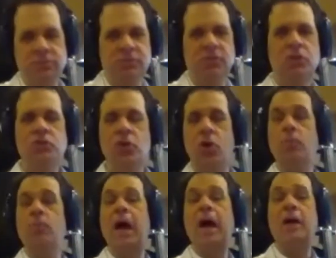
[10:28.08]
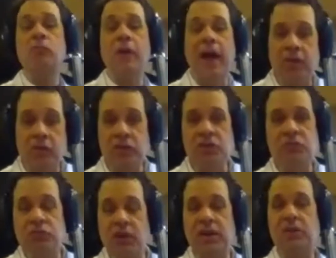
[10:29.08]
So rather, this
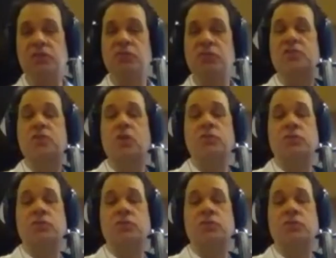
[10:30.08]
phrase goes.